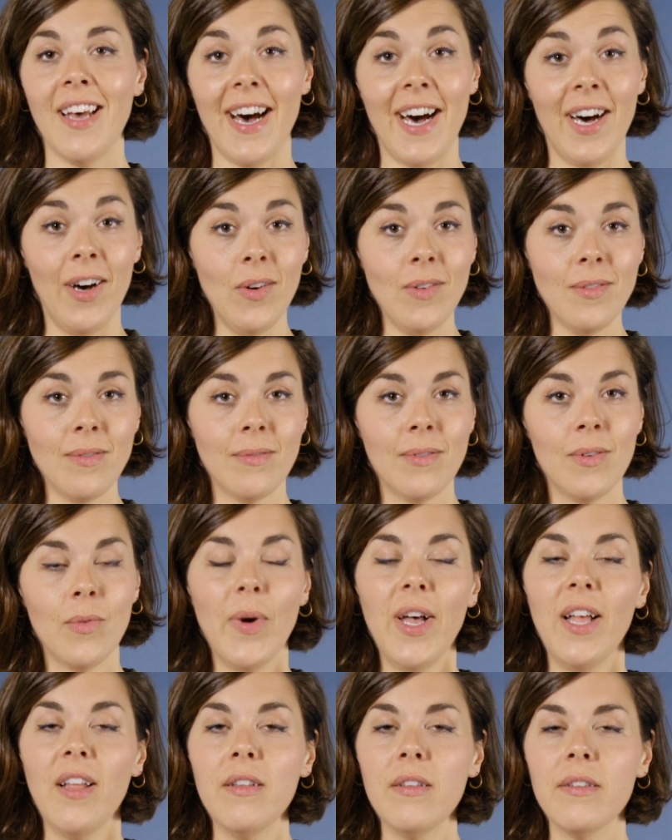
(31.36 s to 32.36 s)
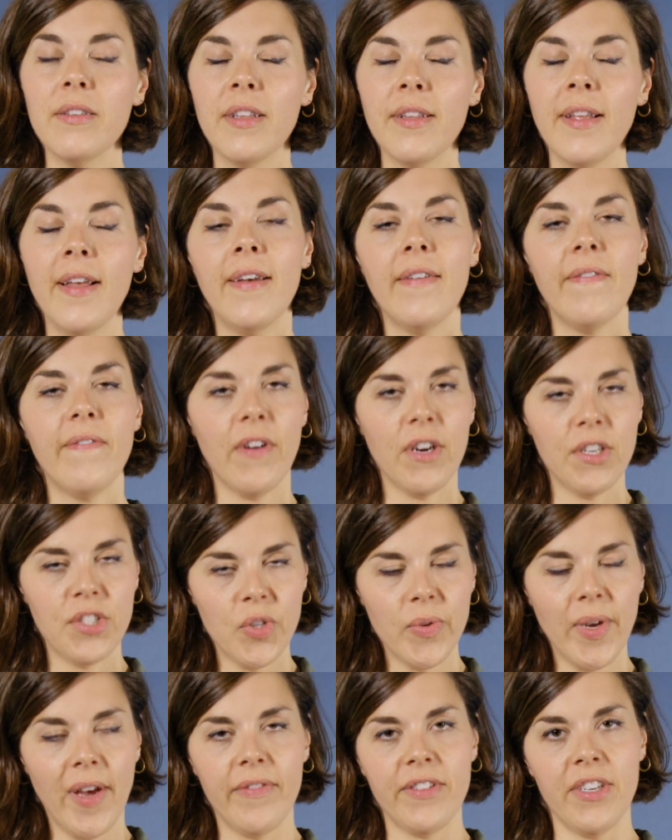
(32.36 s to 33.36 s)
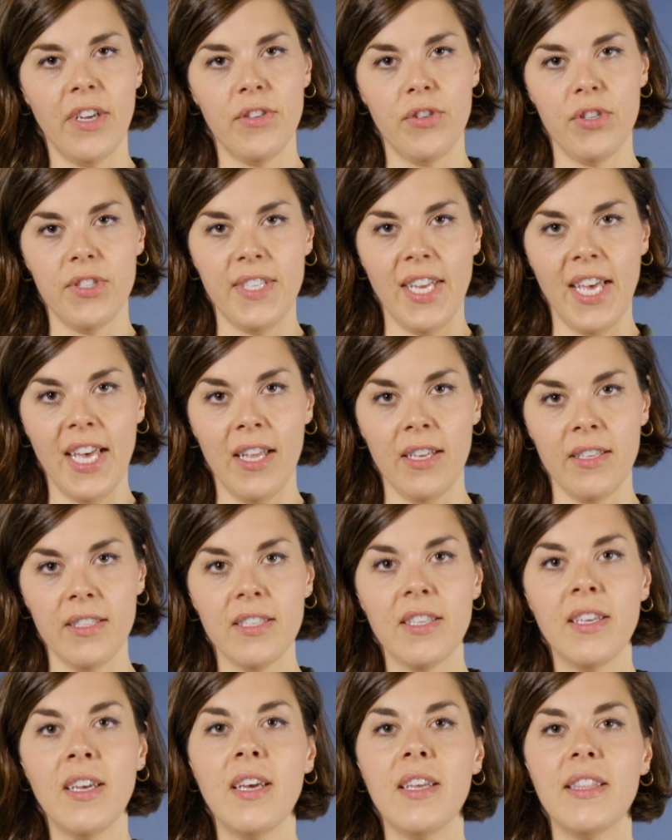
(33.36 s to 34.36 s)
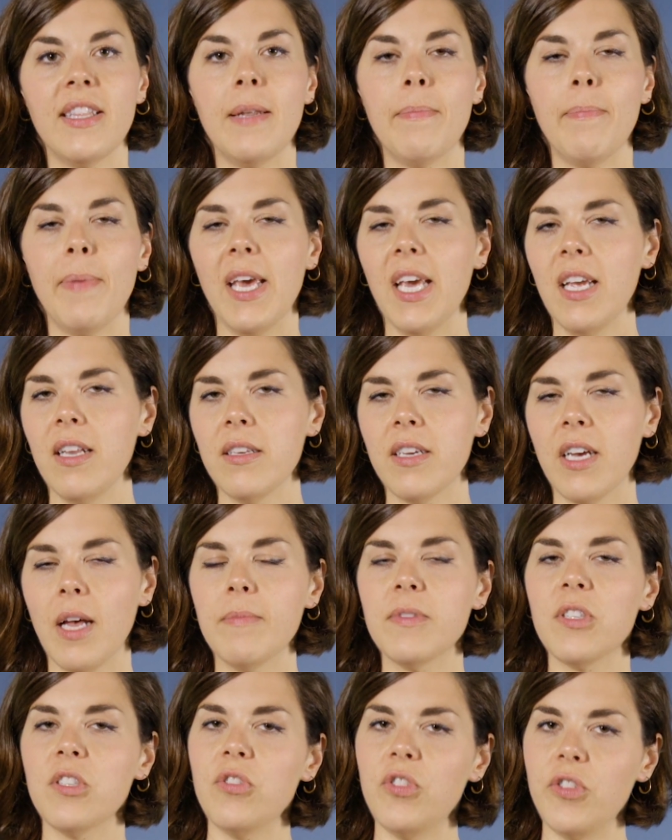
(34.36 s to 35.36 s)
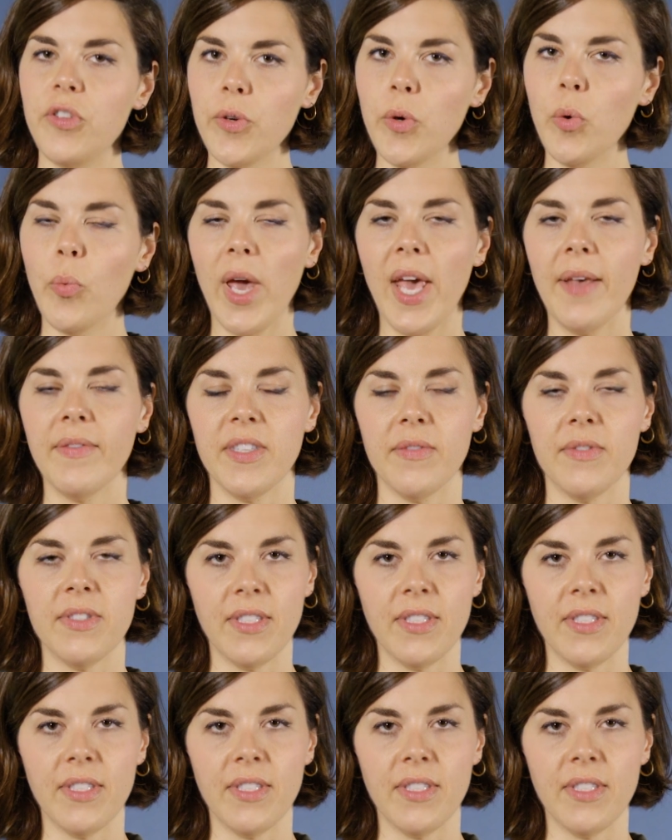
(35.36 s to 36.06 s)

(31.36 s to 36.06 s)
How? Well, first you have to understand that pain comes in two waves of